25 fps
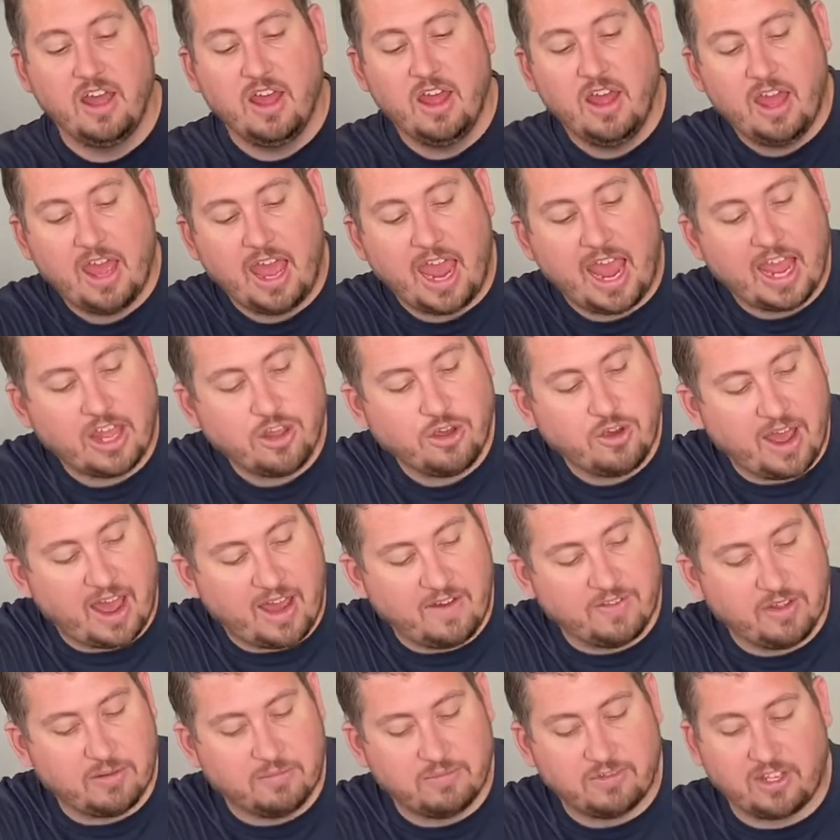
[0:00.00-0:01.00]
and you have
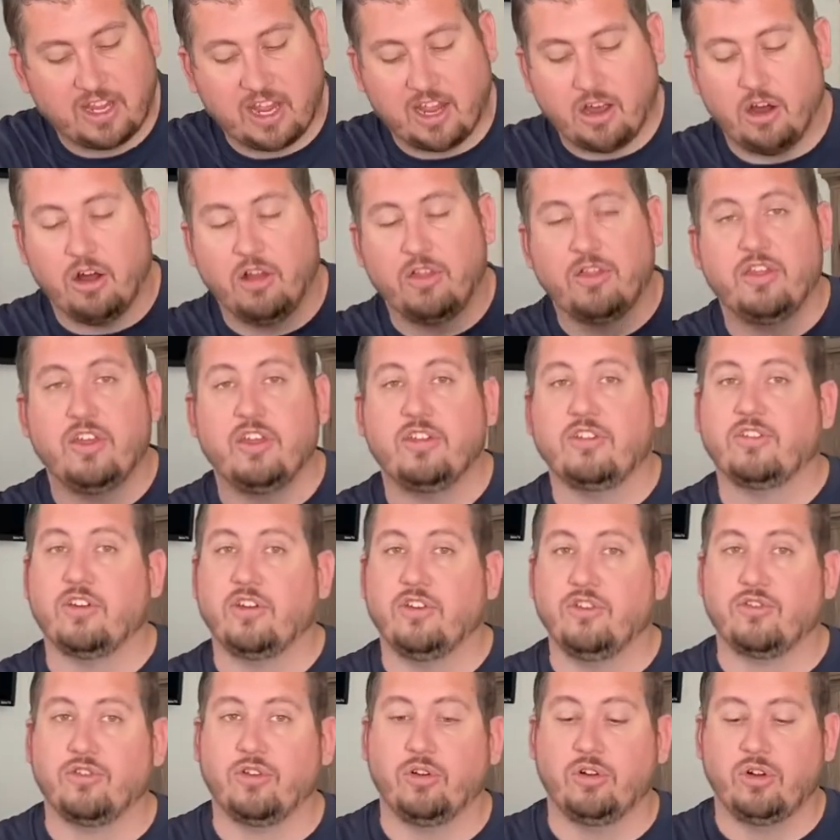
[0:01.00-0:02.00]
them say on this
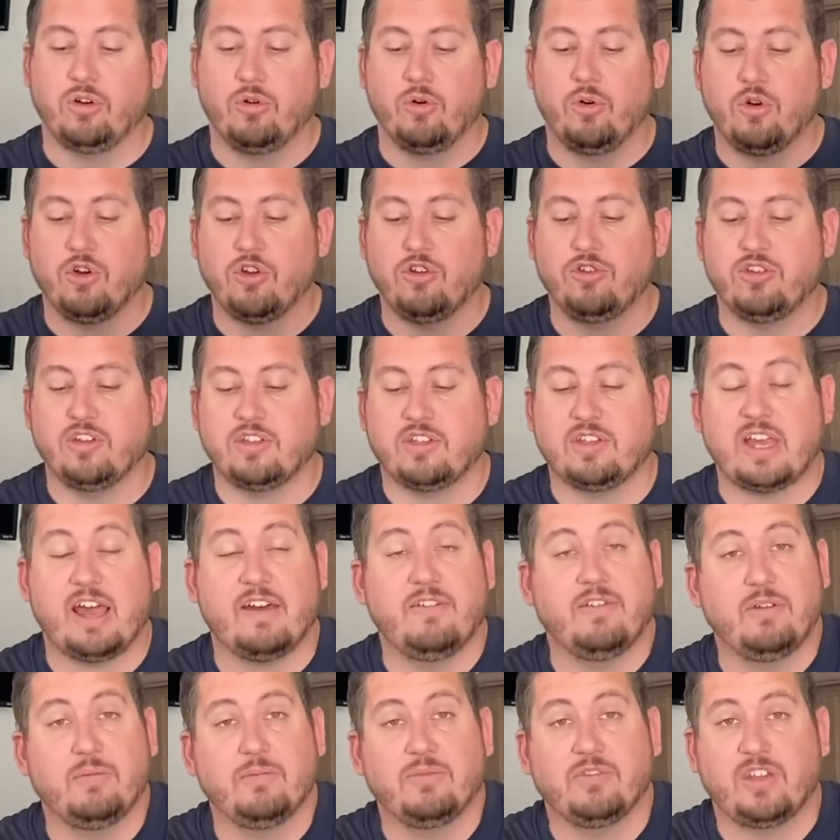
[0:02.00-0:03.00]
controller, or you just have
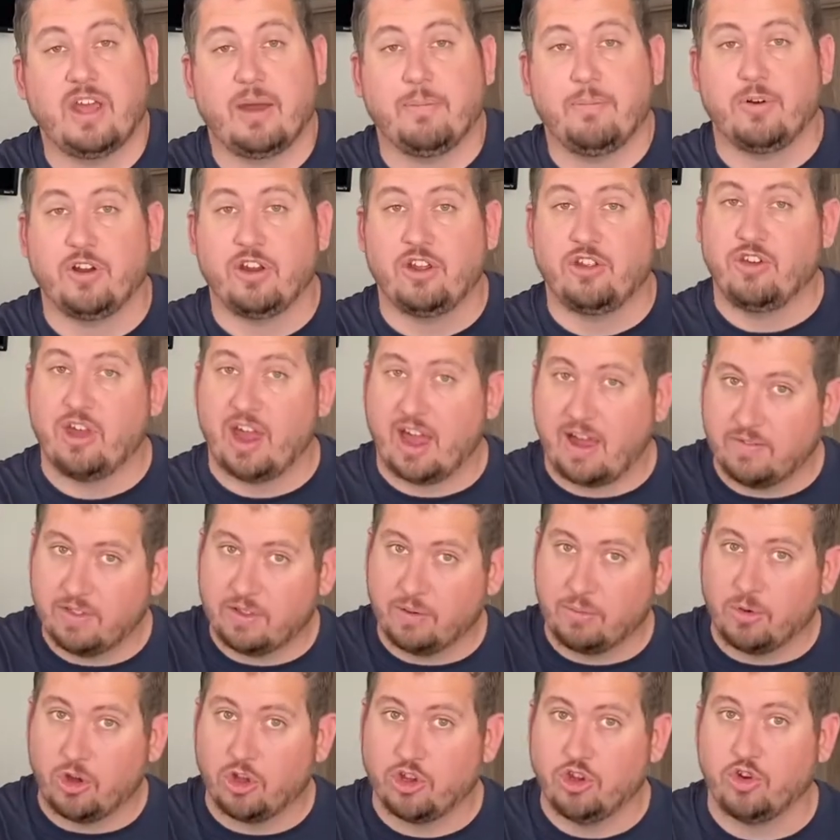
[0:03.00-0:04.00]
them separate and you have them
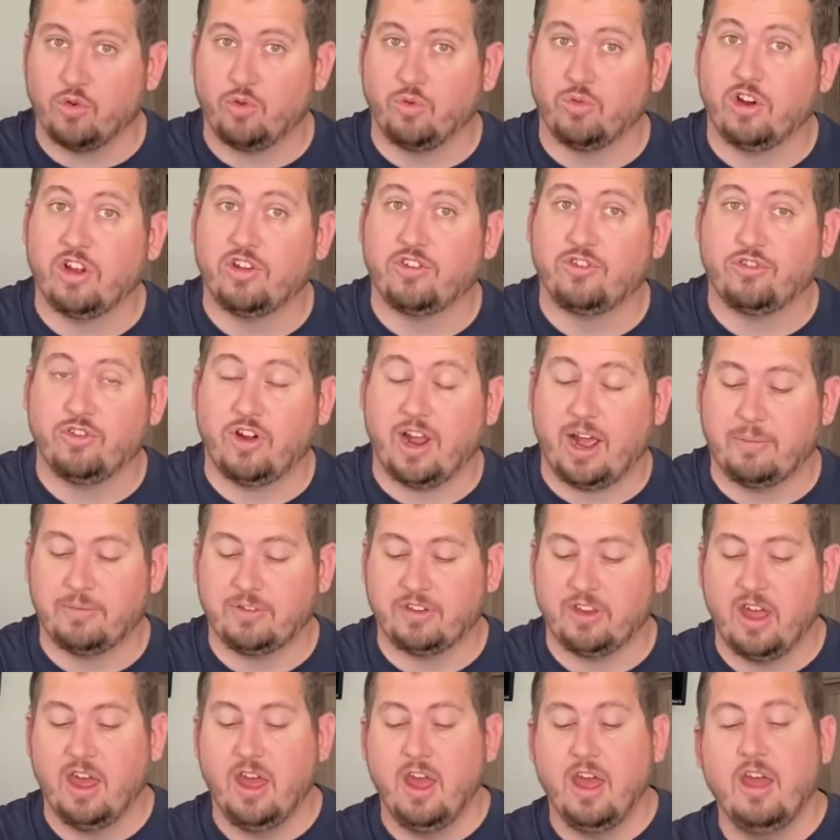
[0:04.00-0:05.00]
on your wrist straps,
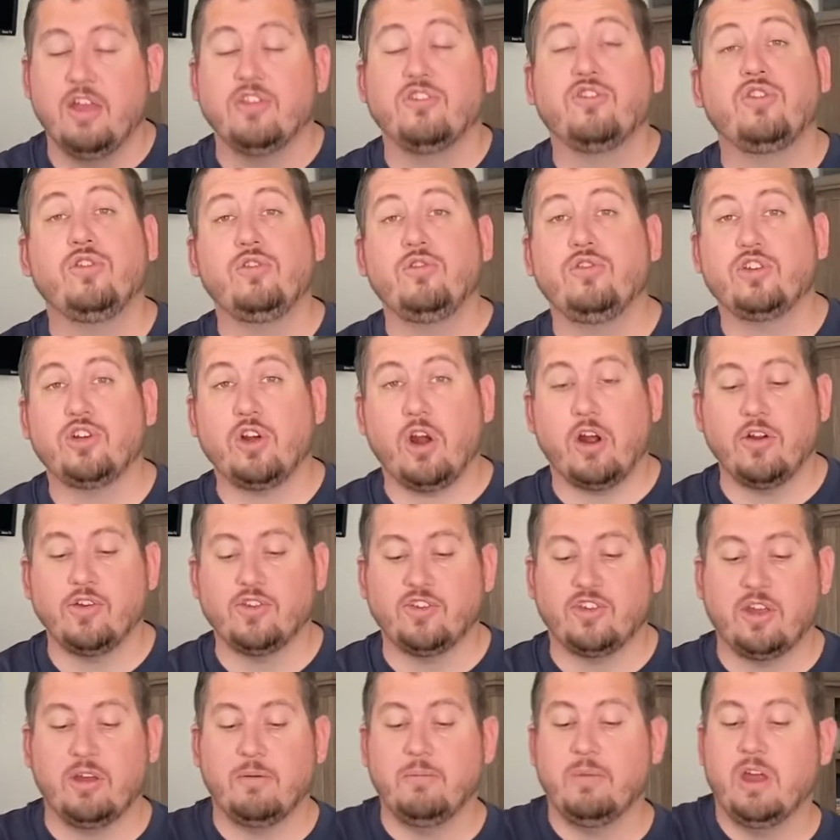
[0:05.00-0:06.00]
to charge
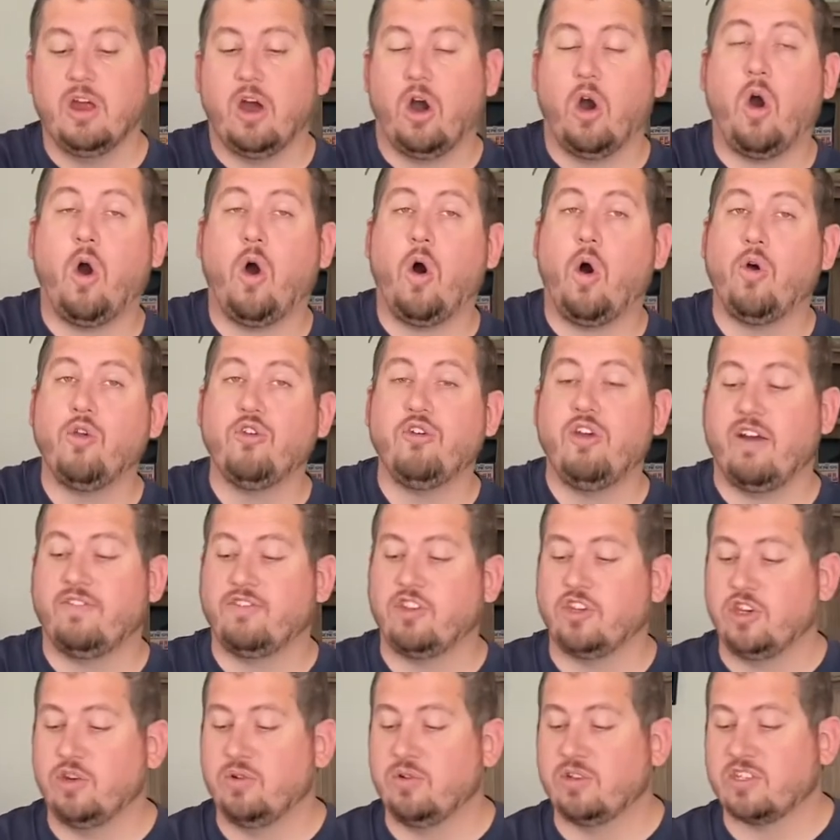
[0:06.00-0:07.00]
them, all you have to
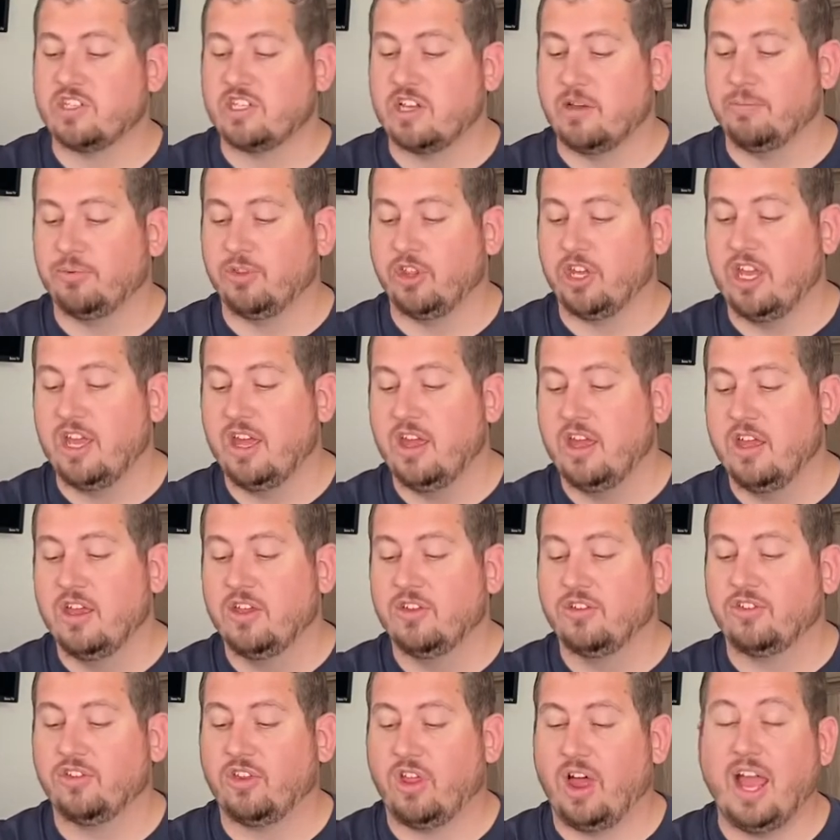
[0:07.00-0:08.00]
do is simply
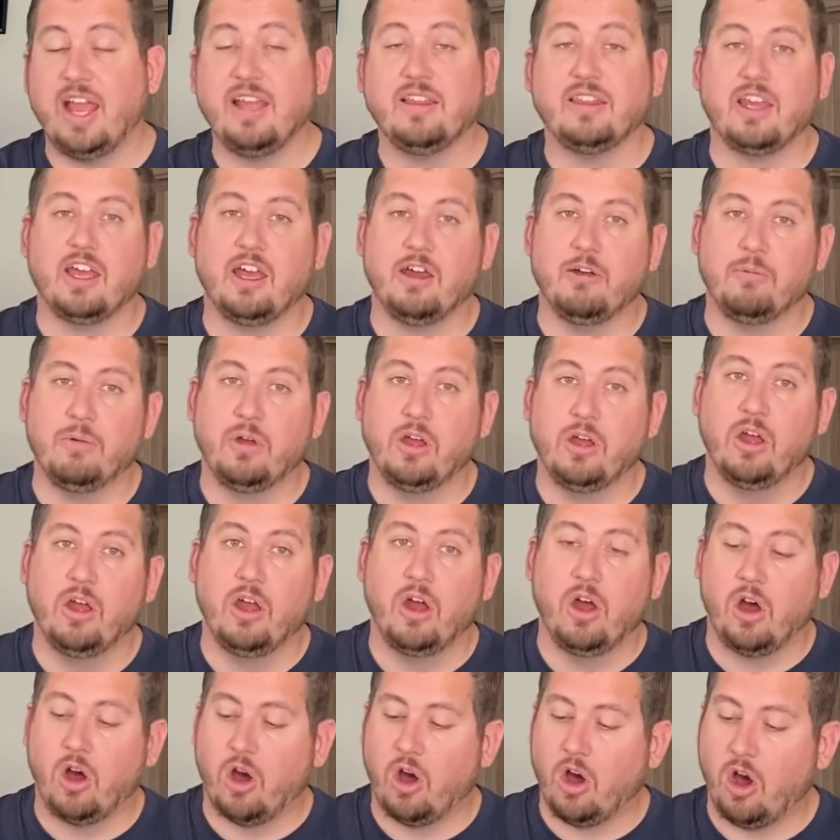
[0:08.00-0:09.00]
slide them
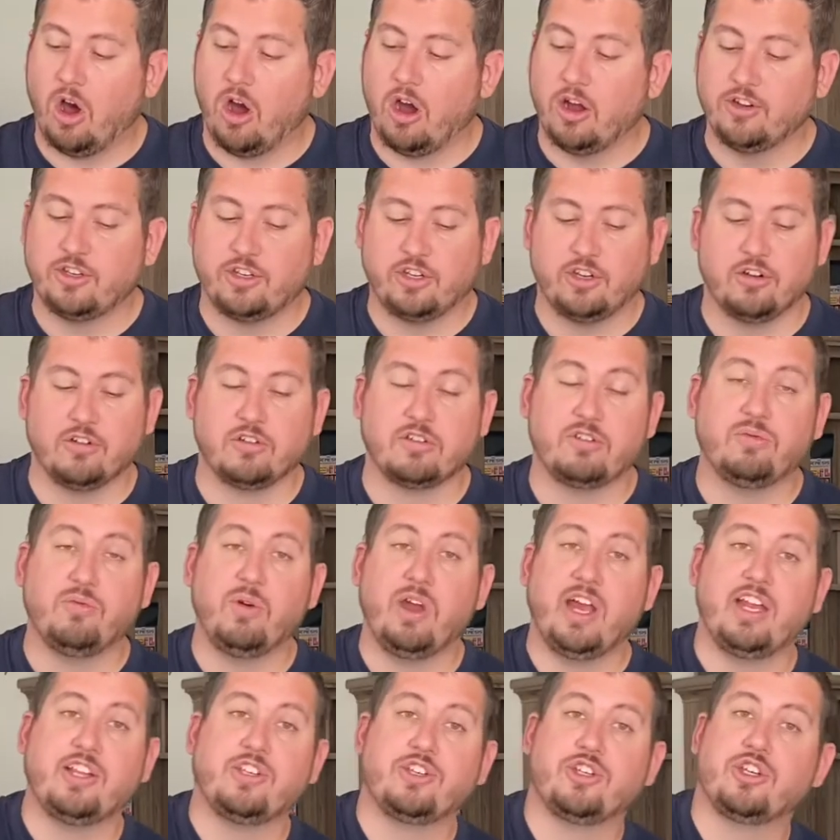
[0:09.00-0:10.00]
onto your
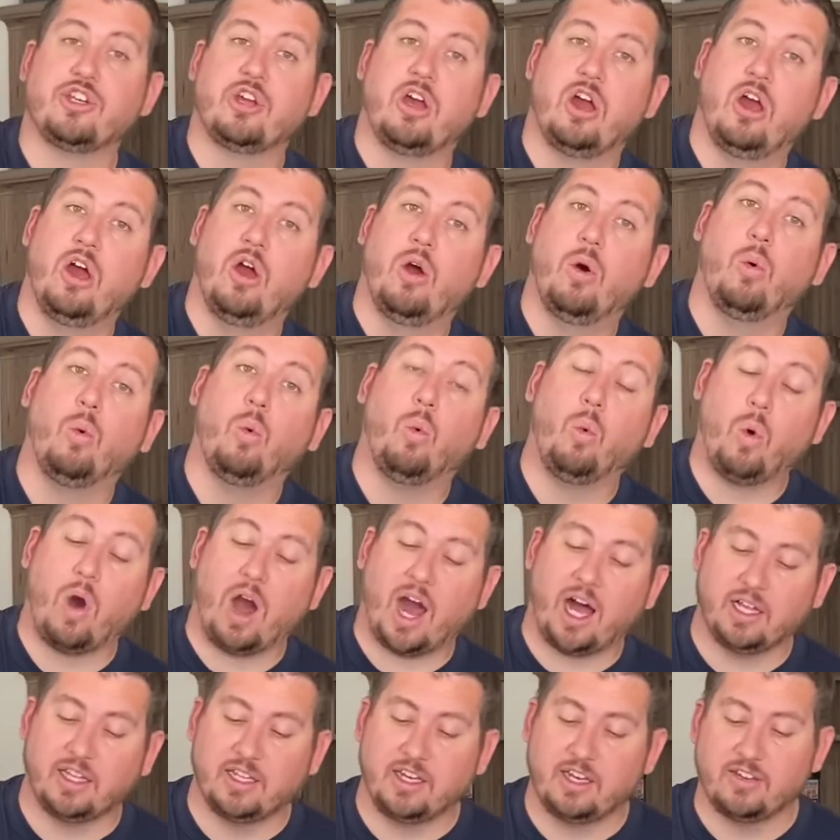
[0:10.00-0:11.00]
switch while
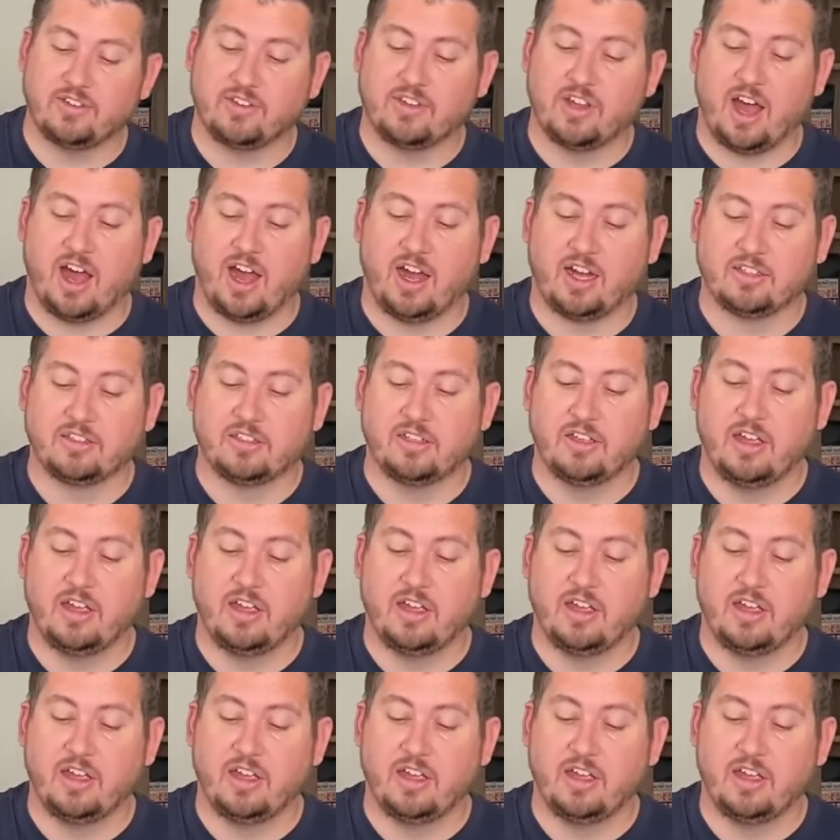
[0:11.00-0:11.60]
it is docked.